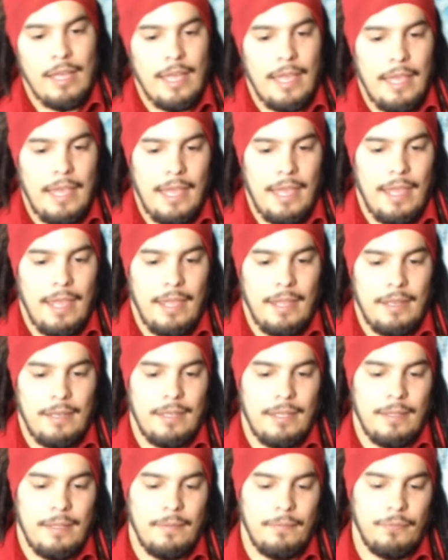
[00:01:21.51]
And
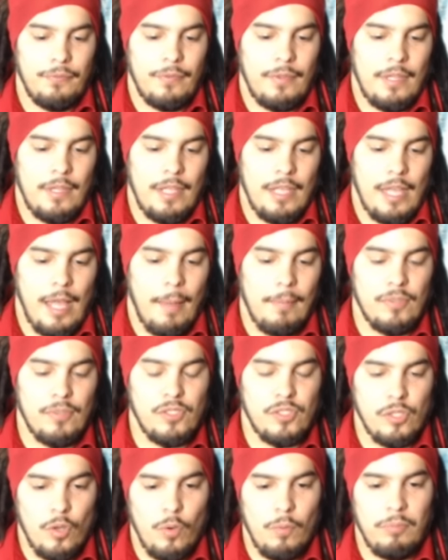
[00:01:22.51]
I'm
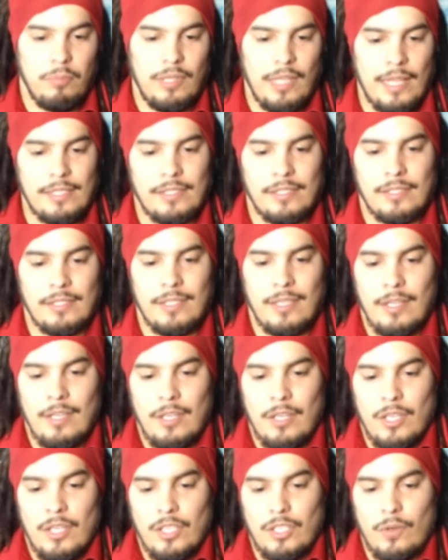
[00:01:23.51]
so blessed
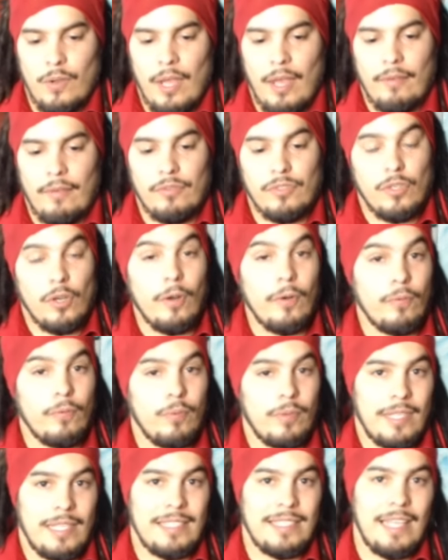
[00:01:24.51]
to have served
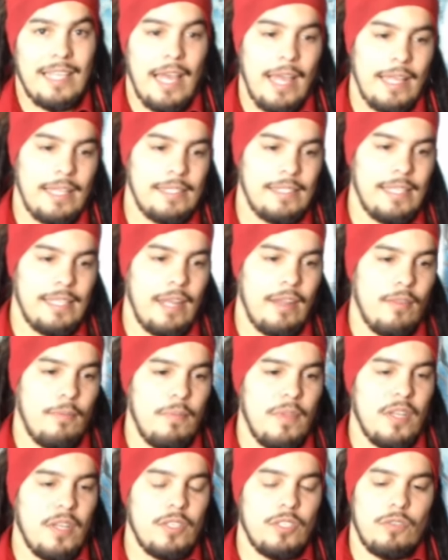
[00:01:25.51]
with this guy inside of the
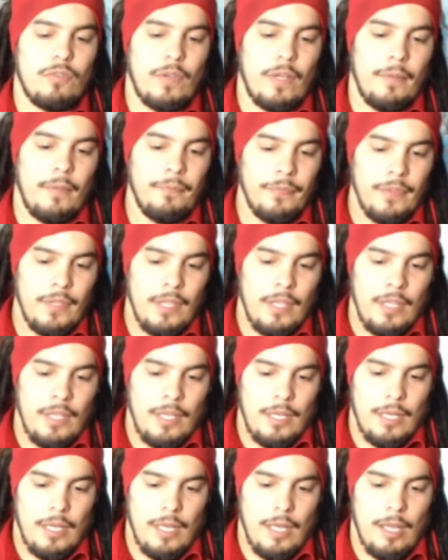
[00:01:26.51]
ministry,
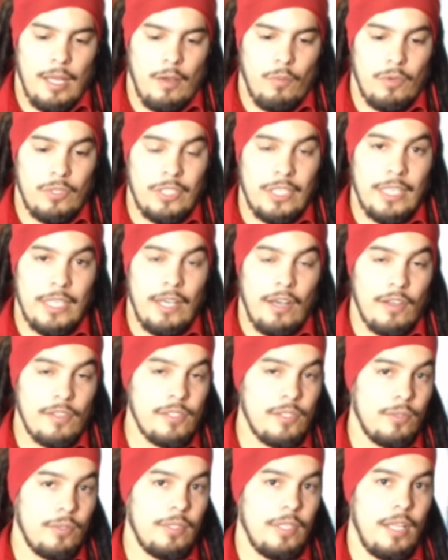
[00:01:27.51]
uh, which he
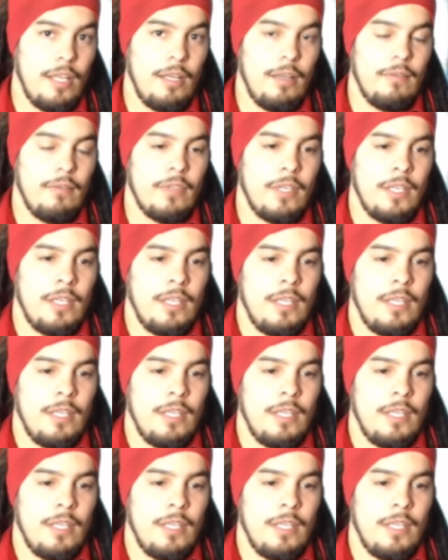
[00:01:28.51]
also loved.